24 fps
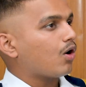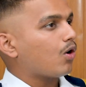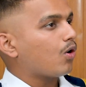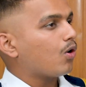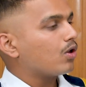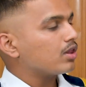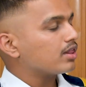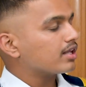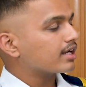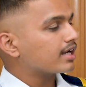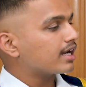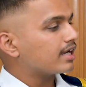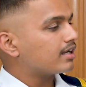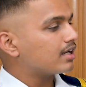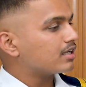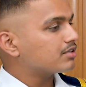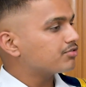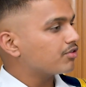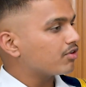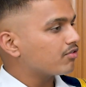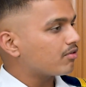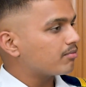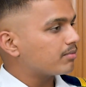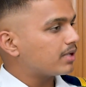All the
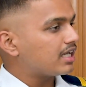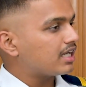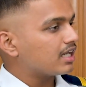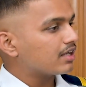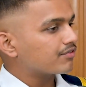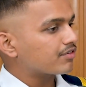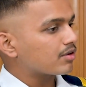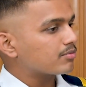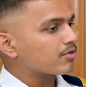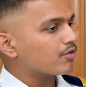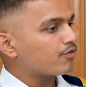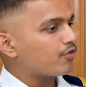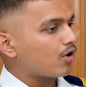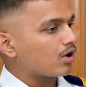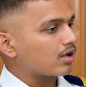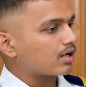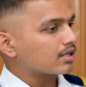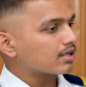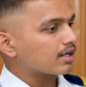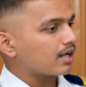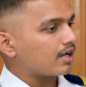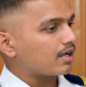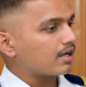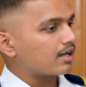cadets we were meeting from the
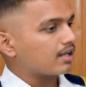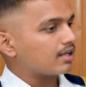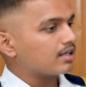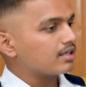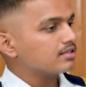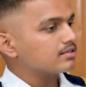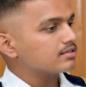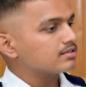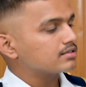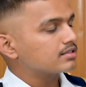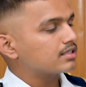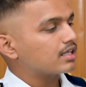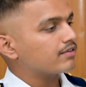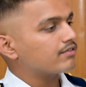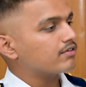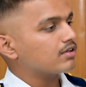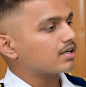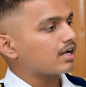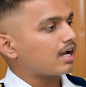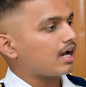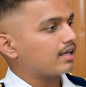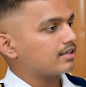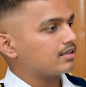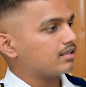foreign countries, they
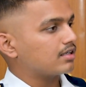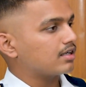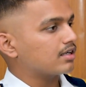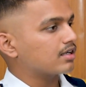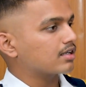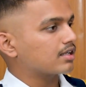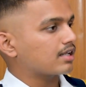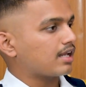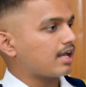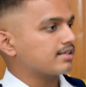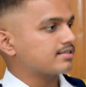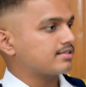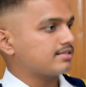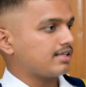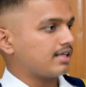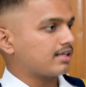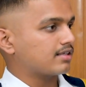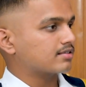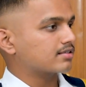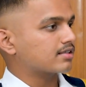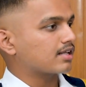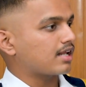were either in class 6,